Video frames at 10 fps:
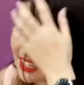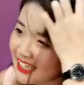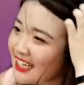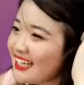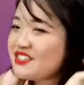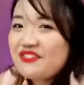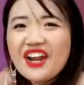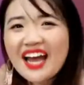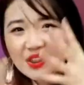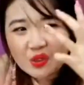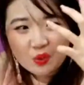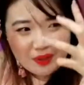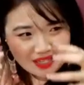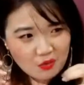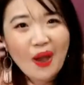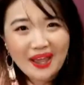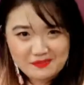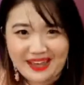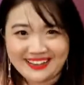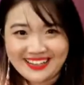and it's very hard to make it white
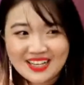back.